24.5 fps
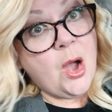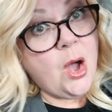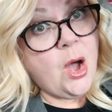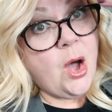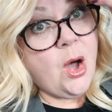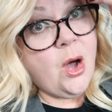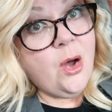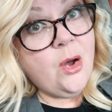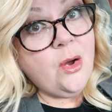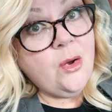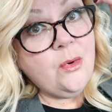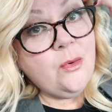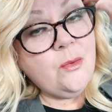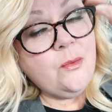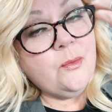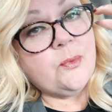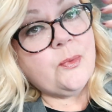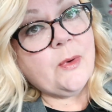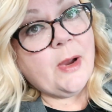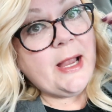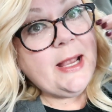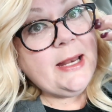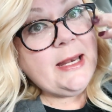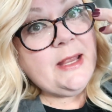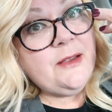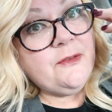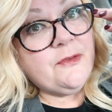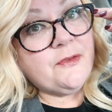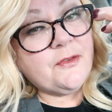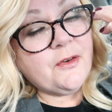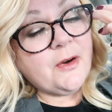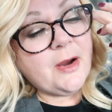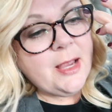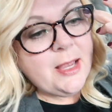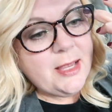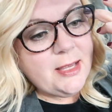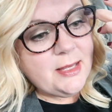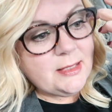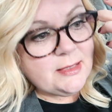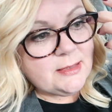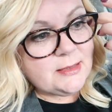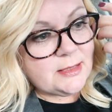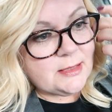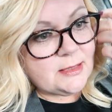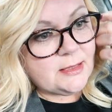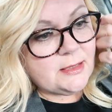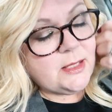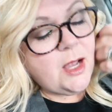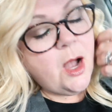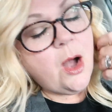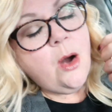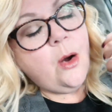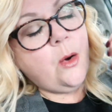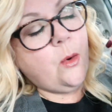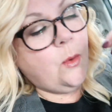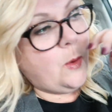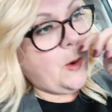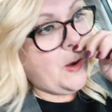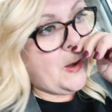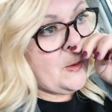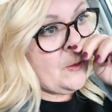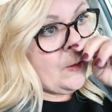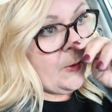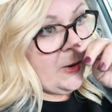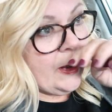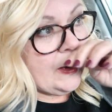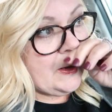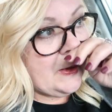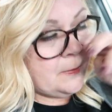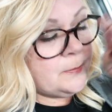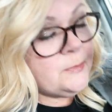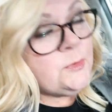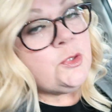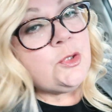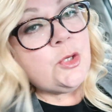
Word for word: Alrighty friends, so welcome